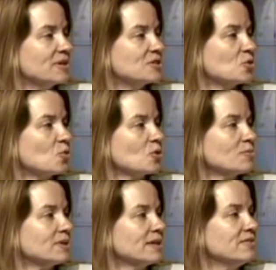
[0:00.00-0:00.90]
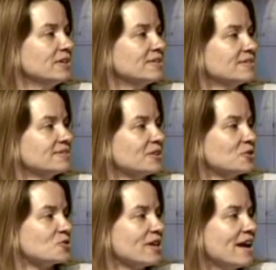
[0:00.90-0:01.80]
into the world believing that
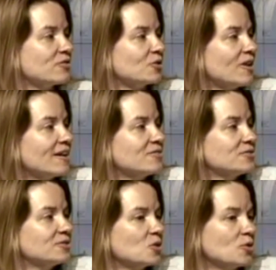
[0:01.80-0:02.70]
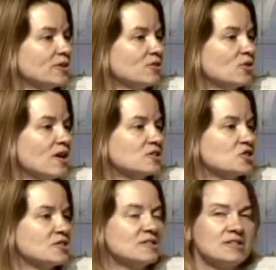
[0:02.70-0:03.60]
there's an afterlife or that their
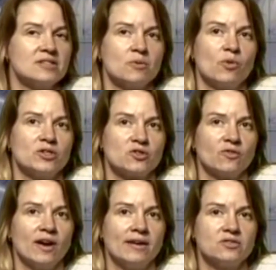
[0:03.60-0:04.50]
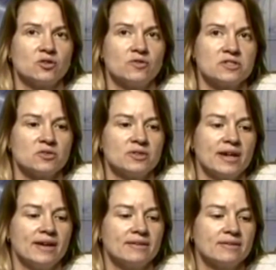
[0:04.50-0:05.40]
consciousness in some way survives their physical
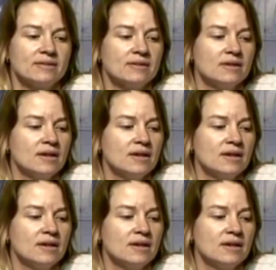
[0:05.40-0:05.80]
death.